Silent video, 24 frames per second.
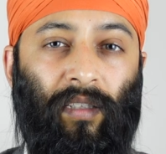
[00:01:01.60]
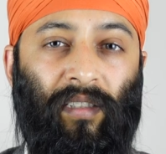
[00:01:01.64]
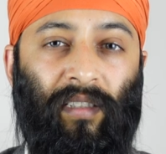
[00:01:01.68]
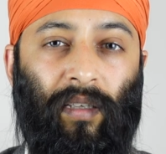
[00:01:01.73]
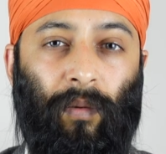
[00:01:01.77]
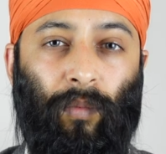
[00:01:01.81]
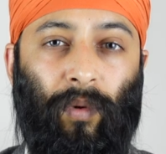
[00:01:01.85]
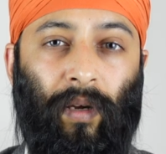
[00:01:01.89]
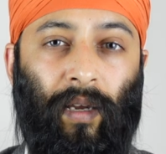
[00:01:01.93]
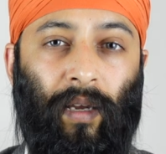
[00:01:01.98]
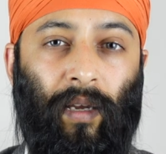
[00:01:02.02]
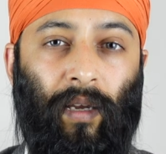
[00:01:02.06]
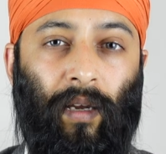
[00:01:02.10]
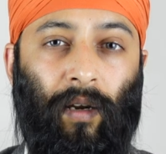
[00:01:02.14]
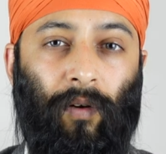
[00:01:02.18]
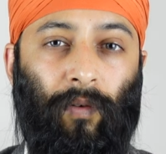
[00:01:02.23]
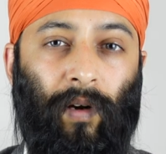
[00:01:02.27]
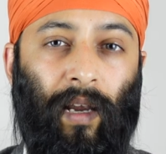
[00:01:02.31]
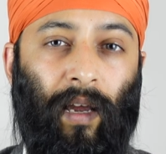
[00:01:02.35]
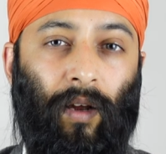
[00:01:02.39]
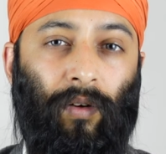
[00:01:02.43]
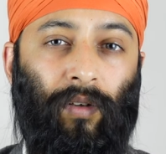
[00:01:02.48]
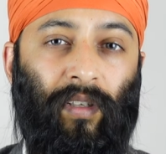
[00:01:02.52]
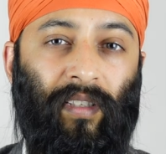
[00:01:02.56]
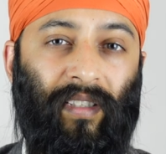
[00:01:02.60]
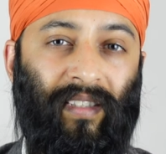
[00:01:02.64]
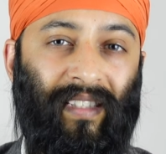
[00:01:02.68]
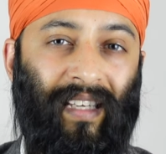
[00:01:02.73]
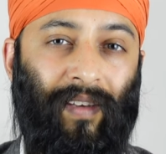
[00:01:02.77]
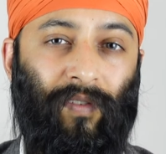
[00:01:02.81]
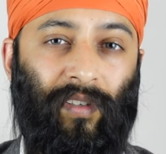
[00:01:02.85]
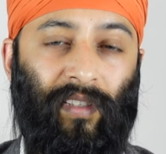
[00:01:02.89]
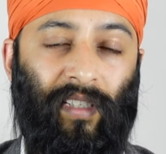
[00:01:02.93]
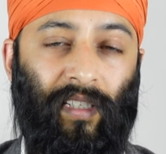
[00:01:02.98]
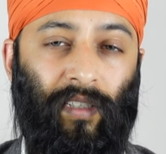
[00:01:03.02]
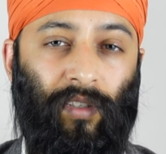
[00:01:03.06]
somewhere around
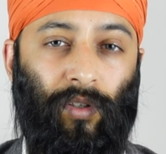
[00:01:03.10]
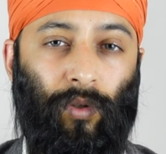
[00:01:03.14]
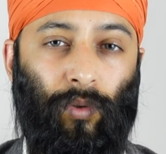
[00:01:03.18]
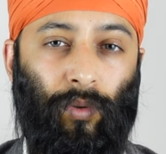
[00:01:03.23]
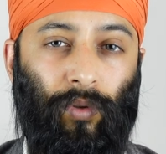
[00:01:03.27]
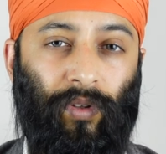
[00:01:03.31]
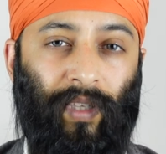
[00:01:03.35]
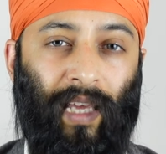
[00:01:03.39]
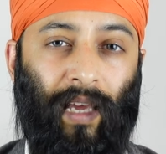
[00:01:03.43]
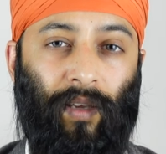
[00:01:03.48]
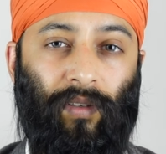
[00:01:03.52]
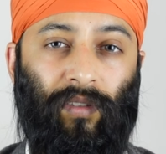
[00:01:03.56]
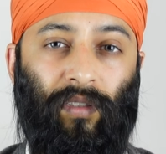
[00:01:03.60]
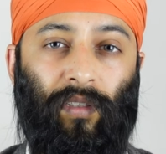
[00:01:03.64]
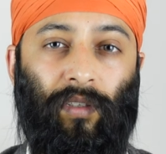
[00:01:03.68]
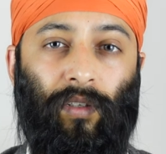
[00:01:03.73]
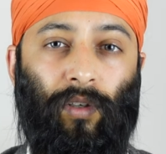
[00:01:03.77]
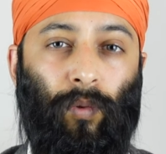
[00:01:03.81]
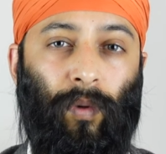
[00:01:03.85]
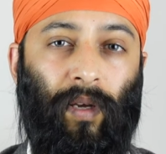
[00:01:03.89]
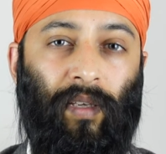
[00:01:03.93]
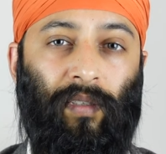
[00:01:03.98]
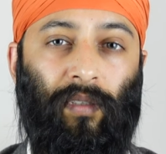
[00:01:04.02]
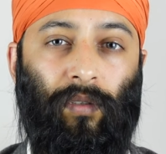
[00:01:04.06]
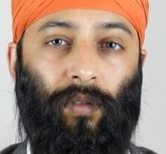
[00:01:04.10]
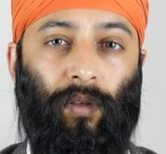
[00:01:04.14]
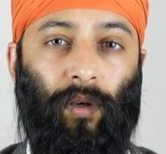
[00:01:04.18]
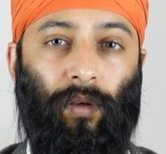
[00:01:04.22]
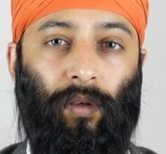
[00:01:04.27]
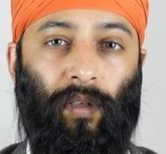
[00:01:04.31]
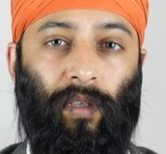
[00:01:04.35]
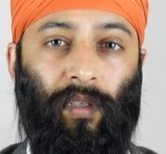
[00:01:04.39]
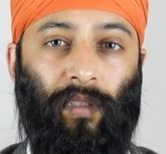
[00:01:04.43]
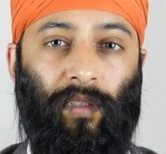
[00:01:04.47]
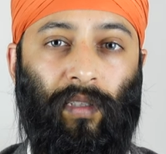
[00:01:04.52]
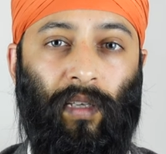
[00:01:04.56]
72,000 US
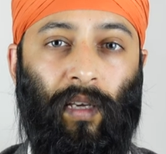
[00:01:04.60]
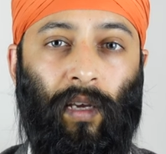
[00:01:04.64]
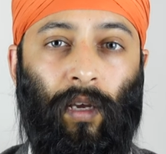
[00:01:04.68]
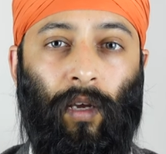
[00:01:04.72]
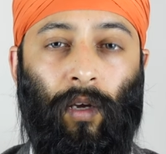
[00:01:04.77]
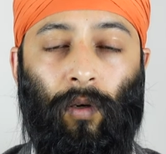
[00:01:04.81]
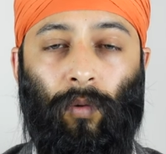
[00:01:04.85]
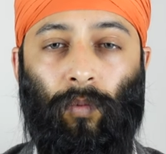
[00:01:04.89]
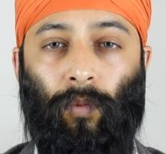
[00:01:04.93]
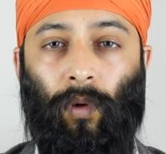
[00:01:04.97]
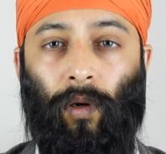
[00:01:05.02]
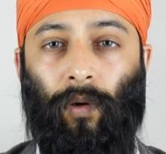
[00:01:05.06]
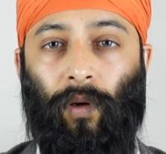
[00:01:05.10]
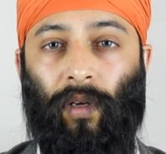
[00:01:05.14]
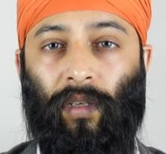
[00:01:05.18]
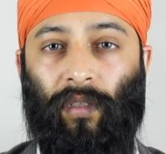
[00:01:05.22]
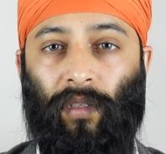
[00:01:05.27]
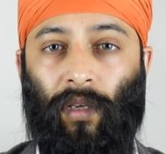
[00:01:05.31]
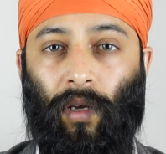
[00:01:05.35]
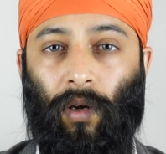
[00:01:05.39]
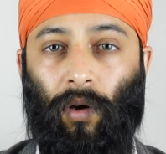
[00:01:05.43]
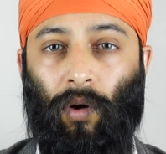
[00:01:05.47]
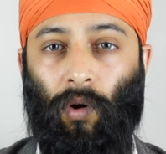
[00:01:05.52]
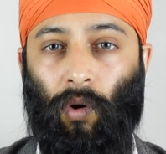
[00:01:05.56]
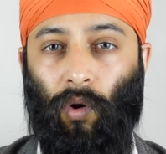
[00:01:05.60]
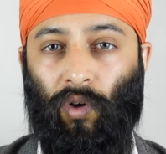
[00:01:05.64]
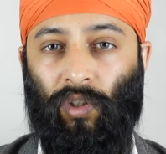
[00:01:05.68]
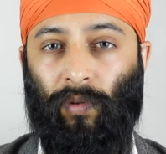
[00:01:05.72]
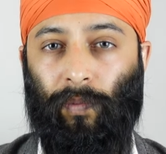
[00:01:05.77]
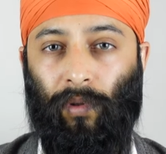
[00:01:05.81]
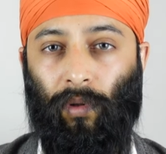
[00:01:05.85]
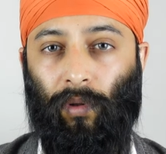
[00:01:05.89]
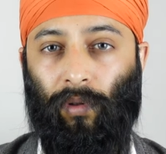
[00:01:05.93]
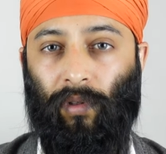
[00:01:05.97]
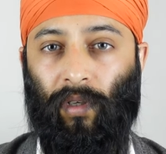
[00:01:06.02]
dollars, whereas hospital